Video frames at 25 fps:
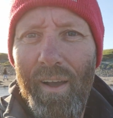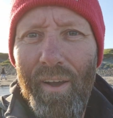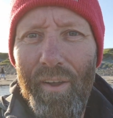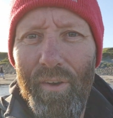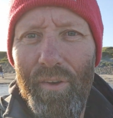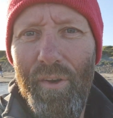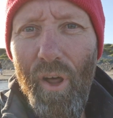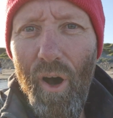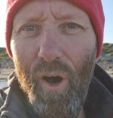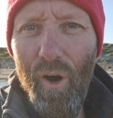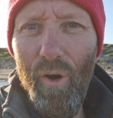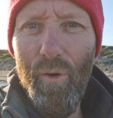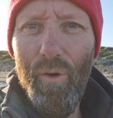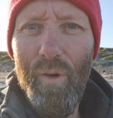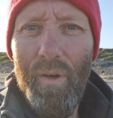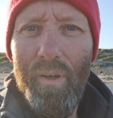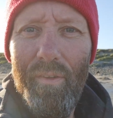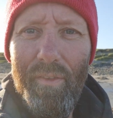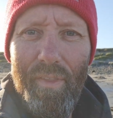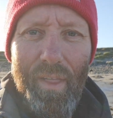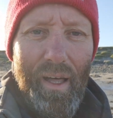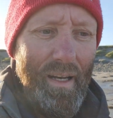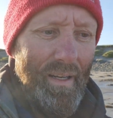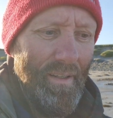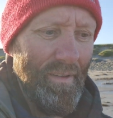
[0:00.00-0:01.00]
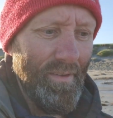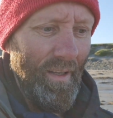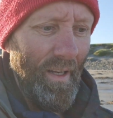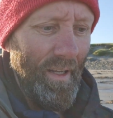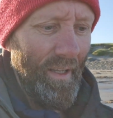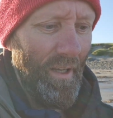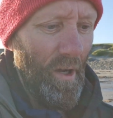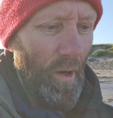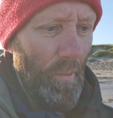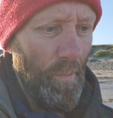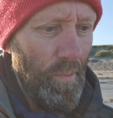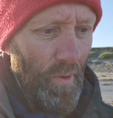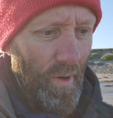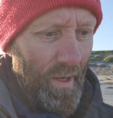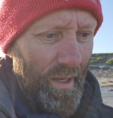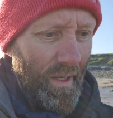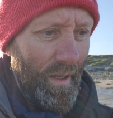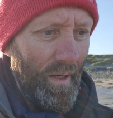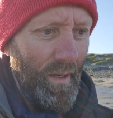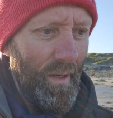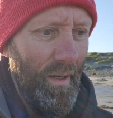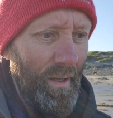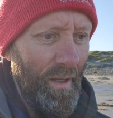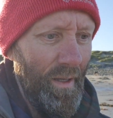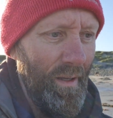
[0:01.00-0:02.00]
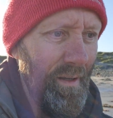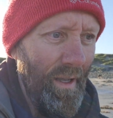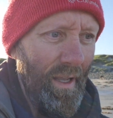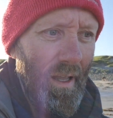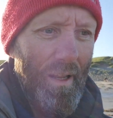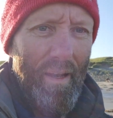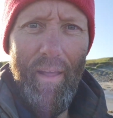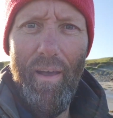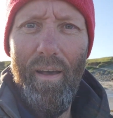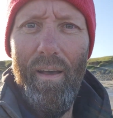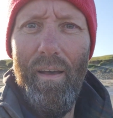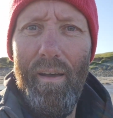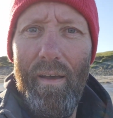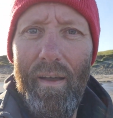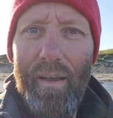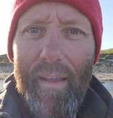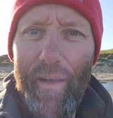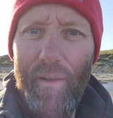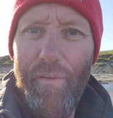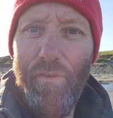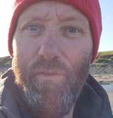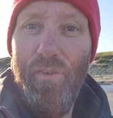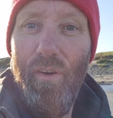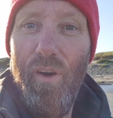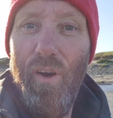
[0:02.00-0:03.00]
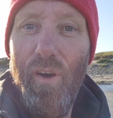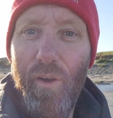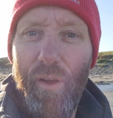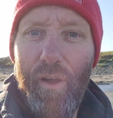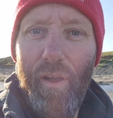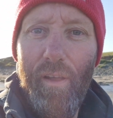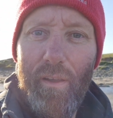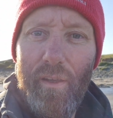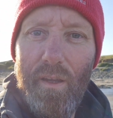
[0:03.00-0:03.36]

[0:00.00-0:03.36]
know that it's like operating in a fog.